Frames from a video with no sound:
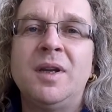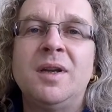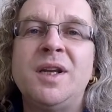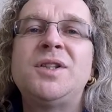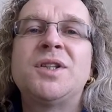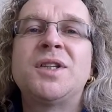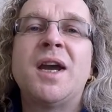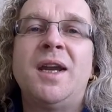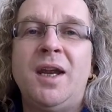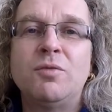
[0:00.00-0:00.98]
Let's just
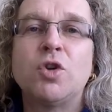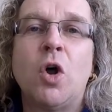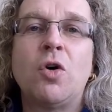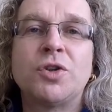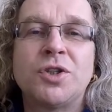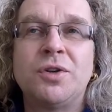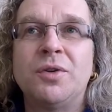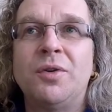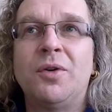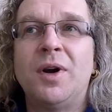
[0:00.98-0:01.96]
say it was lost.
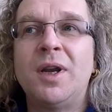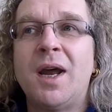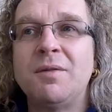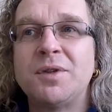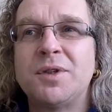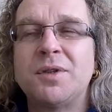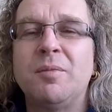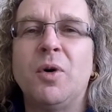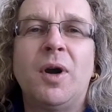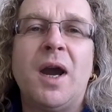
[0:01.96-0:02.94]
All right,
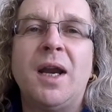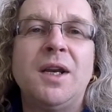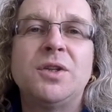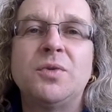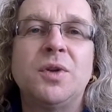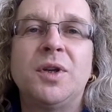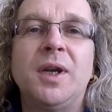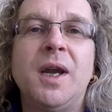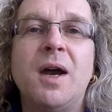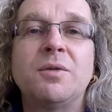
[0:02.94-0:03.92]
I'm not going into all the
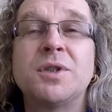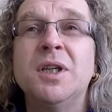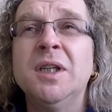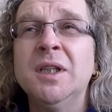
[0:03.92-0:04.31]
details.